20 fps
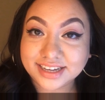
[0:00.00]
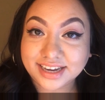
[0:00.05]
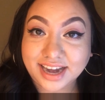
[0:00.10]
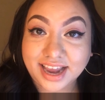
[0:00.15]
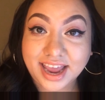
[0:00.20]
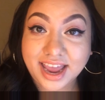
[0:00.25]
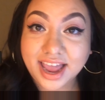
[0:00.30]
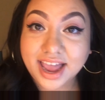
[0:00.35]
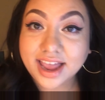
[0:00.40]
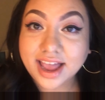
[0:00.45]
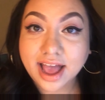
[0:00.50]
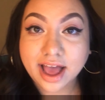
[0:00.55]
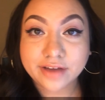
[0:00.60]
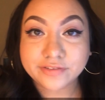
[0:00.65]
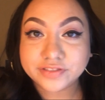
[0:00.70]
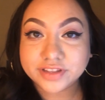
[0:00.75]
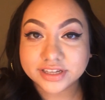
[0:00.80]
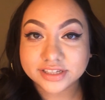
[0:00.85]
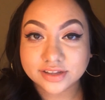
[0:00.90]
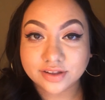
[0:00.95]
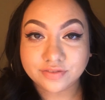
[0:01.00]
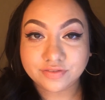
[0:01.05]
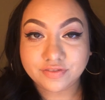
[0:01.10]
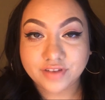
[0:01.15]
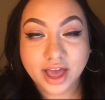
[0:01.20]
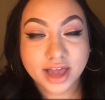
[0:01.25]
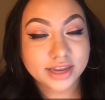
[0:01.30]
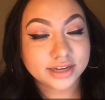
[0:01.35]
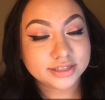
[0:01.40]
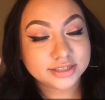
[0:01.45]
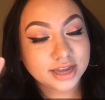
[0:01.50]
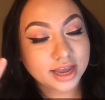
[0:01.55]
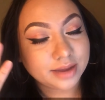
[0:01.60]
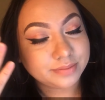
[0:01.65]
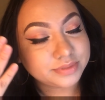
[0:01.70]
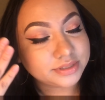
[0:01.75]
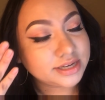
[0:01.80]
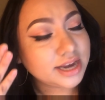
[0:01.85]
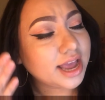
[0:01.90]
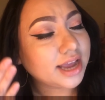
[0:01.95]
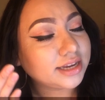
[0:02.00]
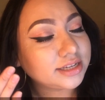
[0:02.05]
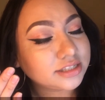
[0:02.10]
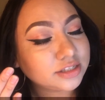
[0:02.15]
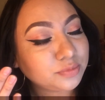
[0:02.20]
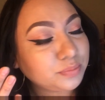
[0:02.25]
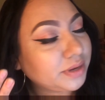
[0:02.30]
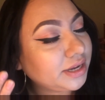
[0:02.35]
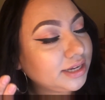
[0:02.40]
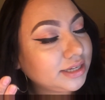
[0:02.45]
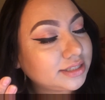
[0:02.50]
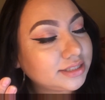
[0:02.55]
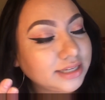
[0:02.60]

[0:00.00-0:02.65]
Today I have this Valentine's nice